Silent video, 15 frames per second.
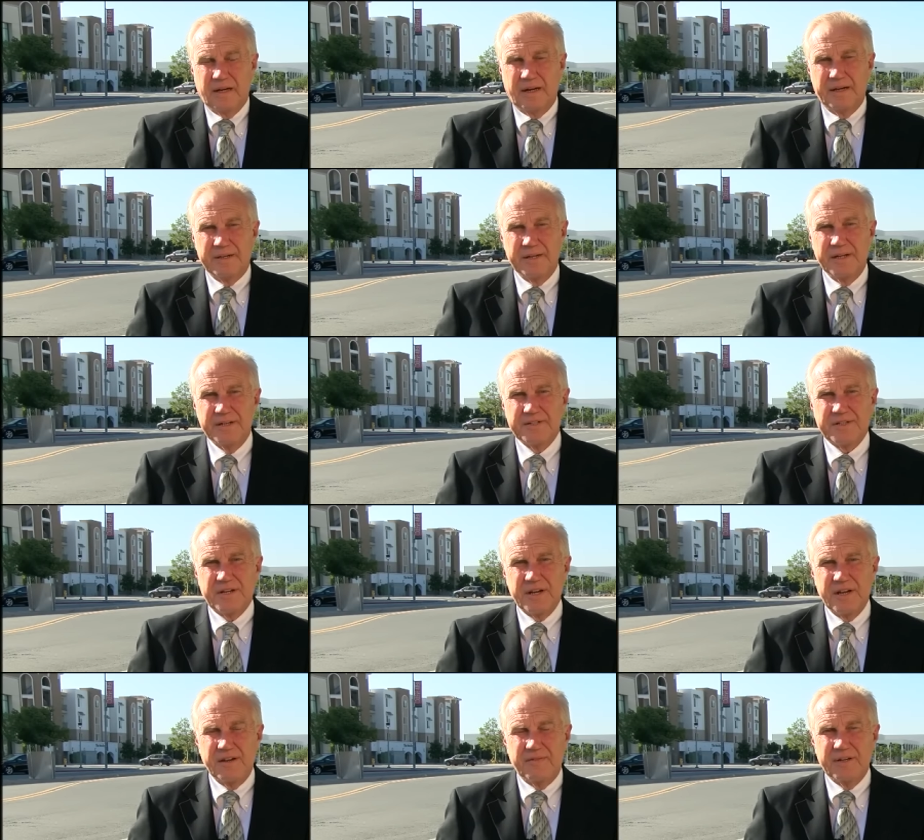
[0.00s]
I did,
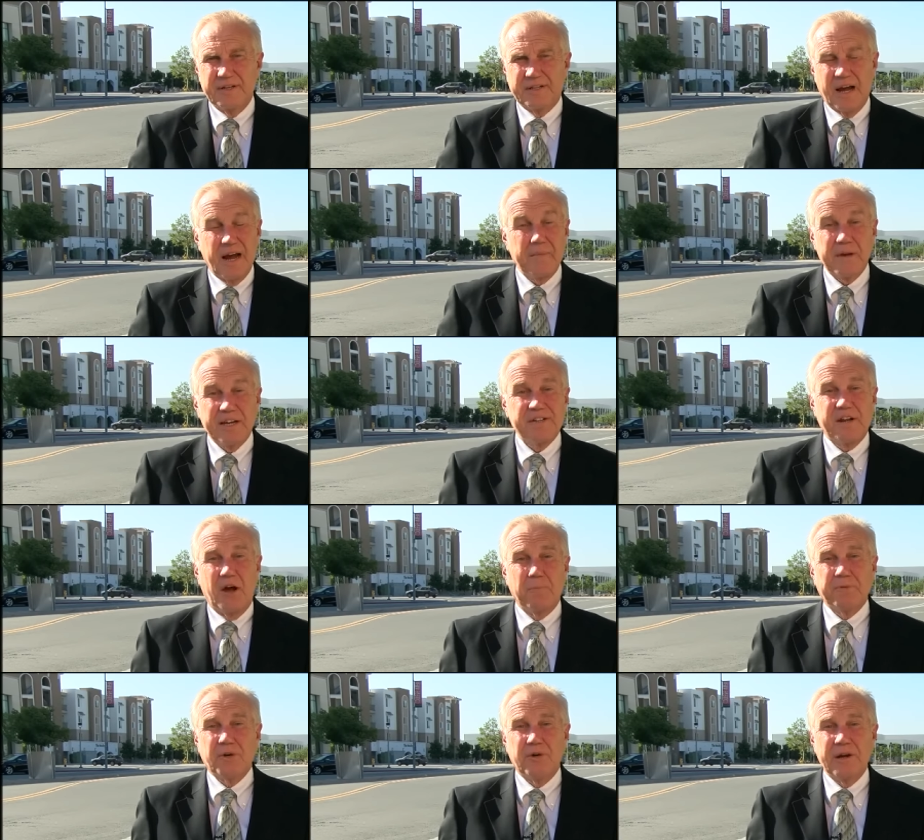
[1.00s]
Steve, and time has
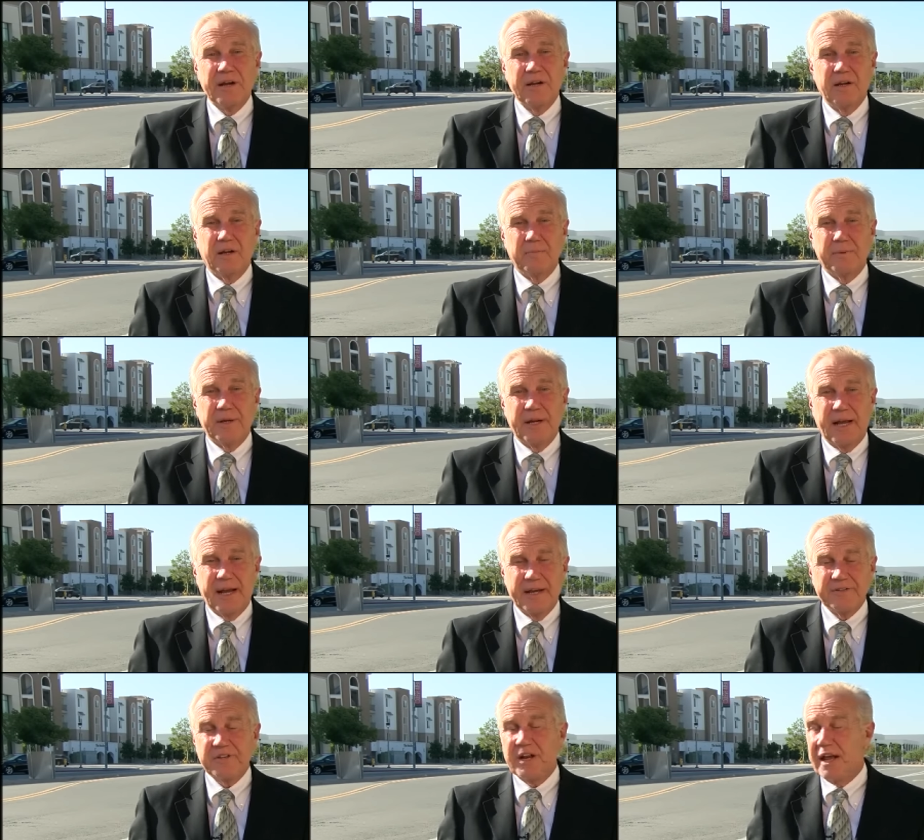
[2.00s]
helped her heal a bit,
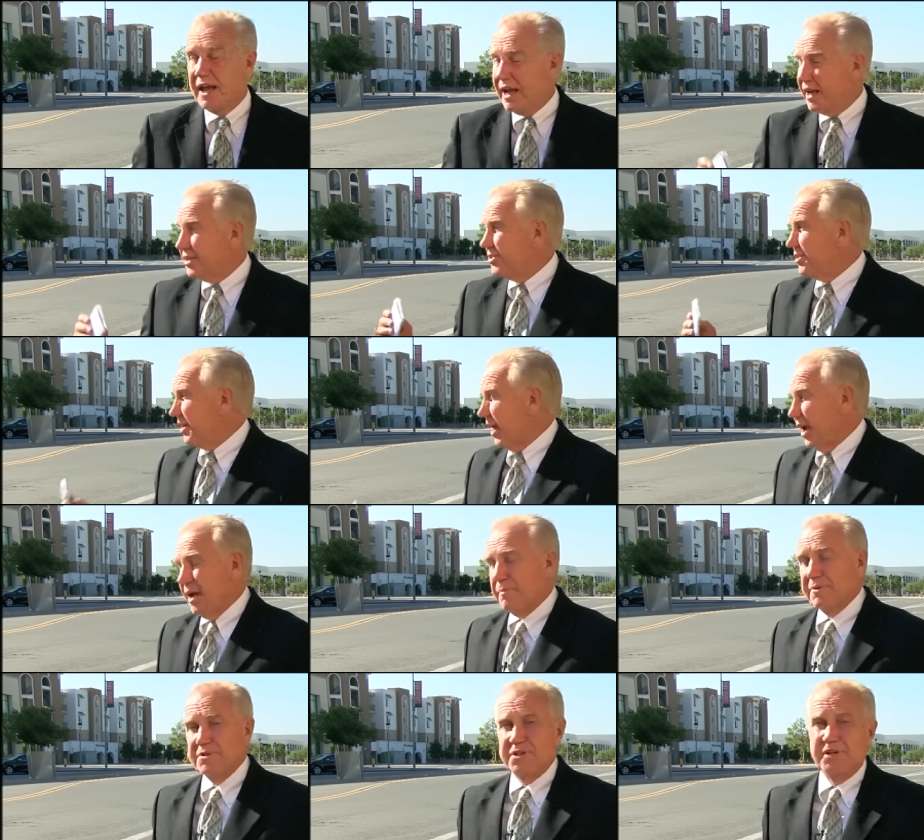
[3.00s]
as it has the
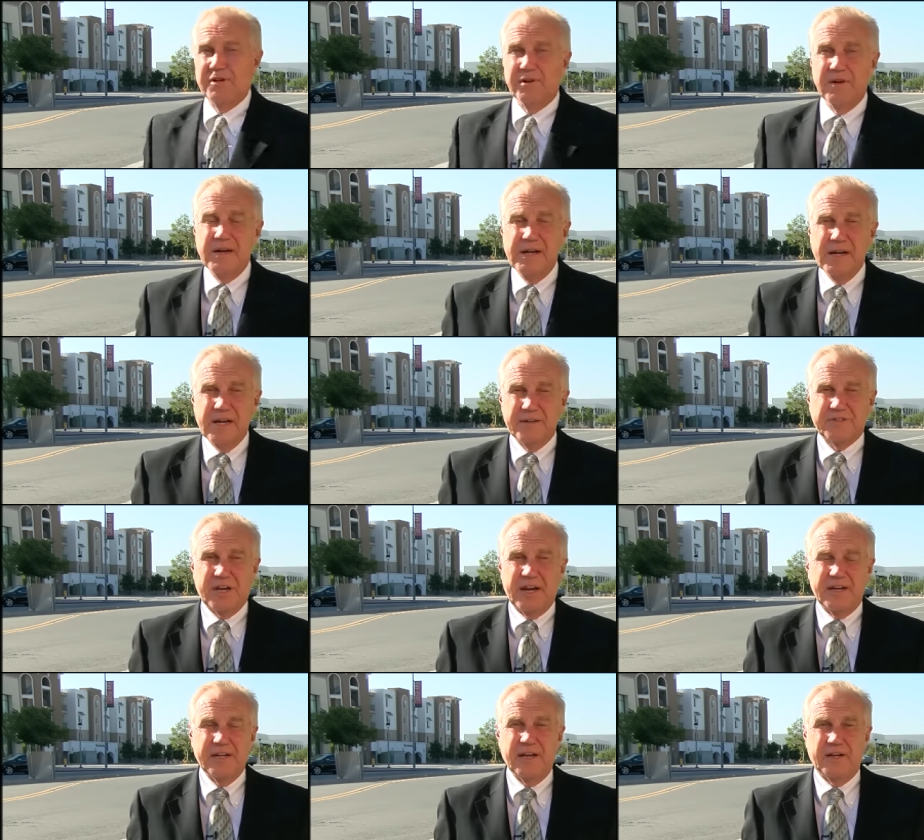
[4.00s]
campus here of
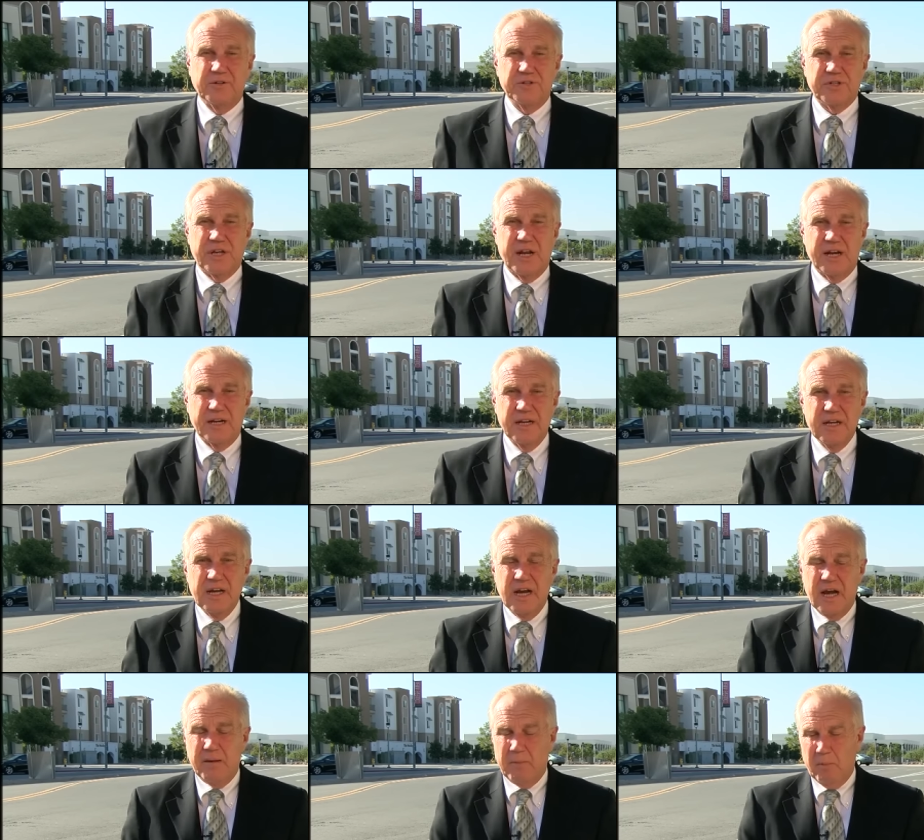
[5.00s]
San Diego State.
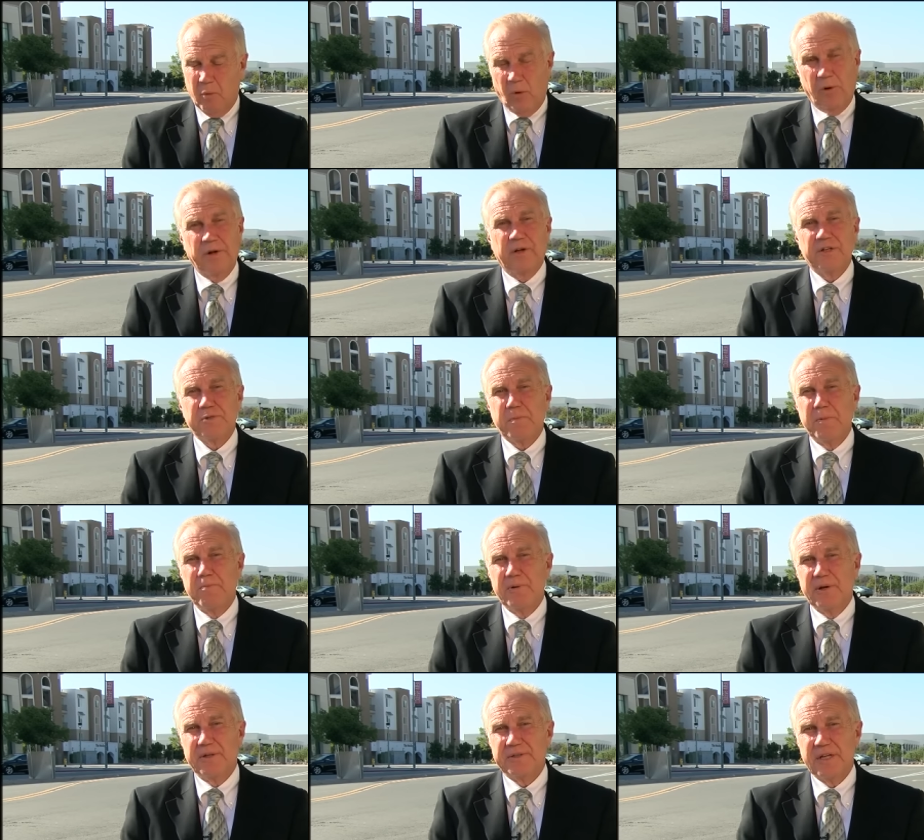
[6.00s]
A memorial has
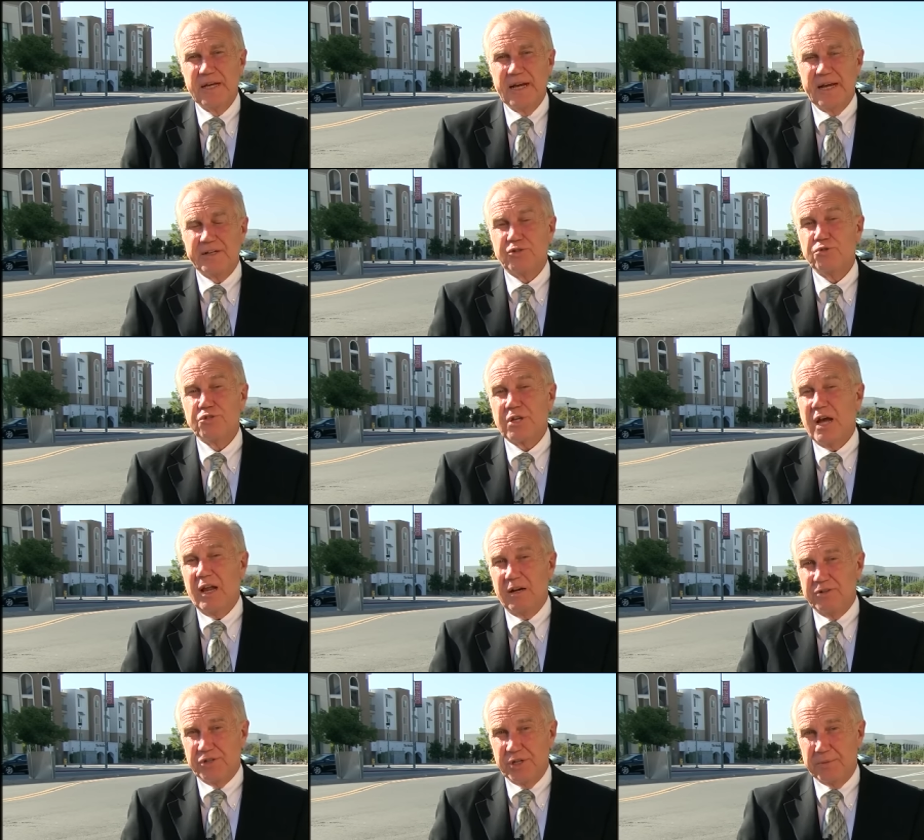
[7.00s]
been built, and 2
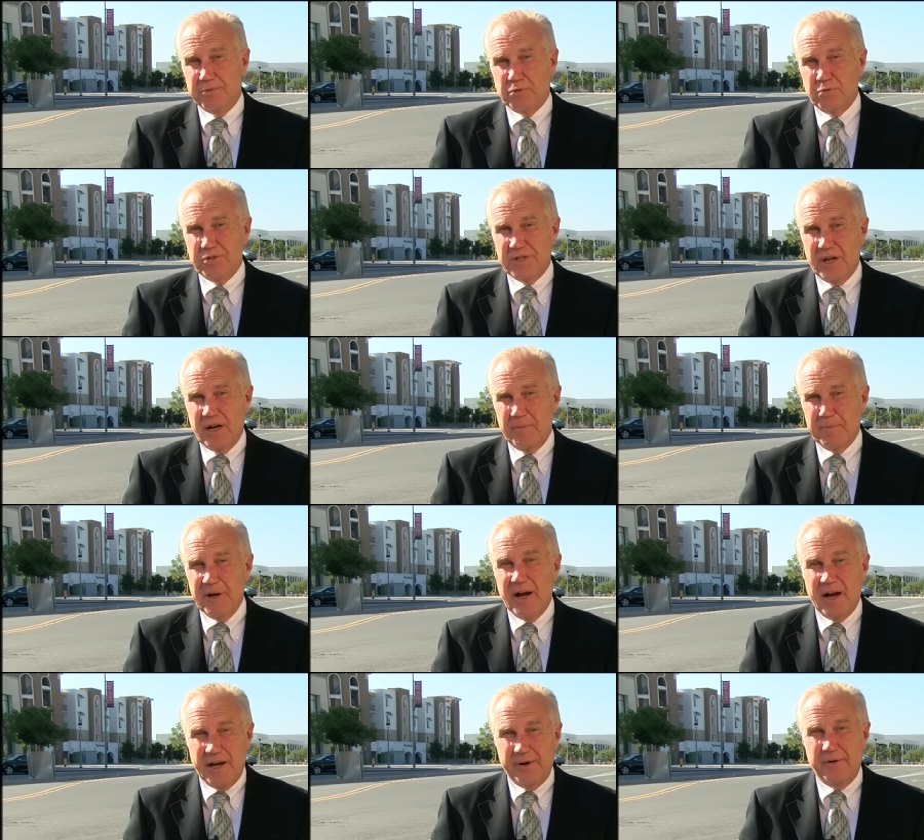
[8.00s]
scholarships were set up
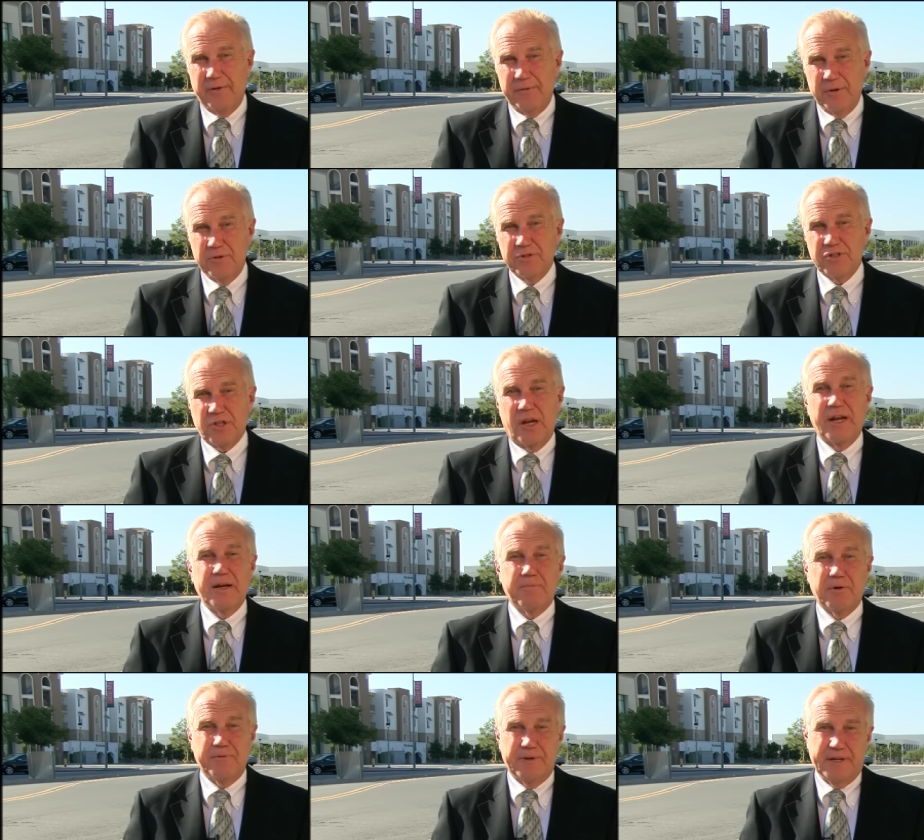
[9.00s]
in honor of those
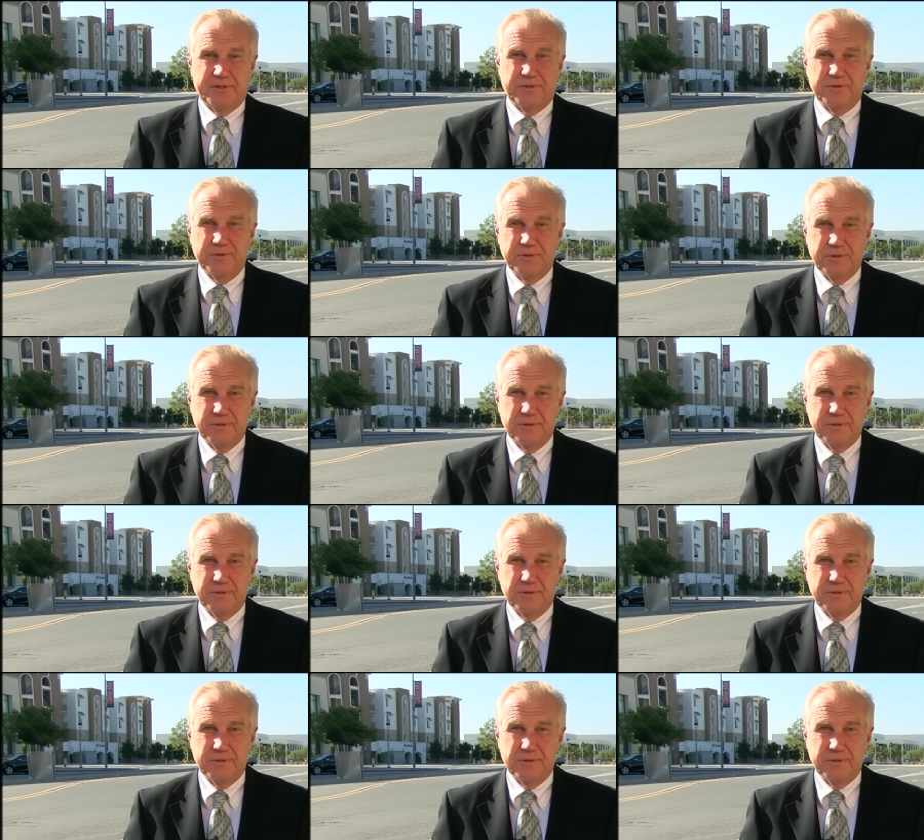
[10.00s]
slain professors.